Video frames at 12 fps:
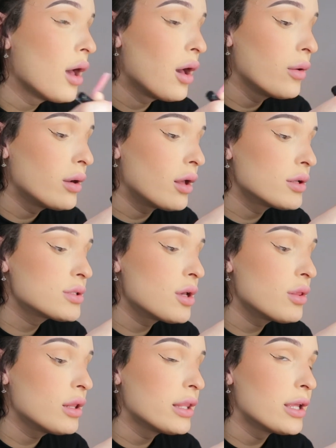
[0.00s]
Oh, and also
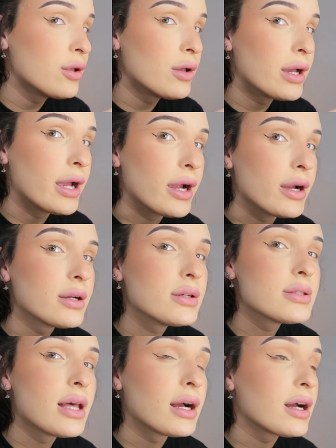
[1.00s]
the little
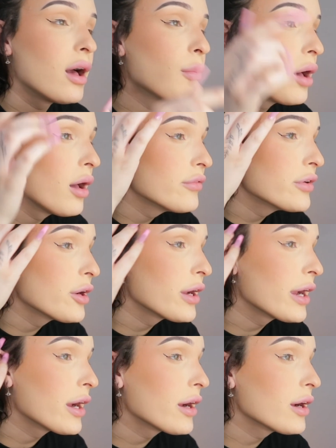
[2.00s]
hairs that come off your
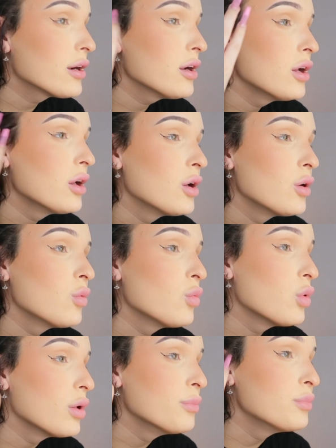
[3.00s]
hair
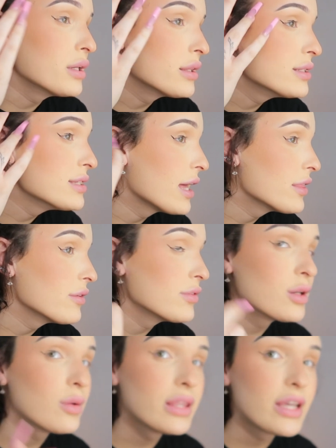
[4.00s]
will be the death of
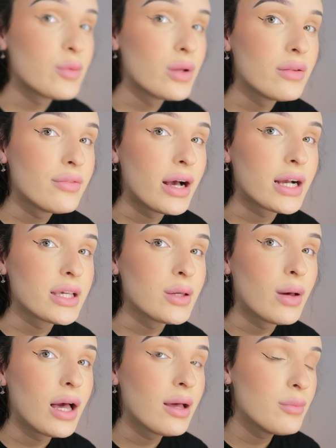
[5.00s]
you, and they will fuck
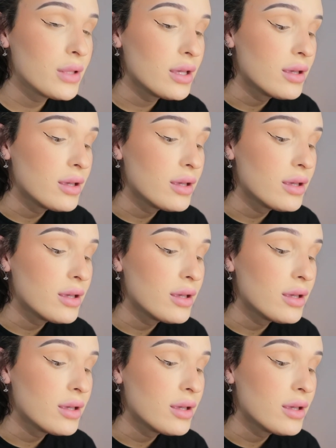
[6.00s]
you up.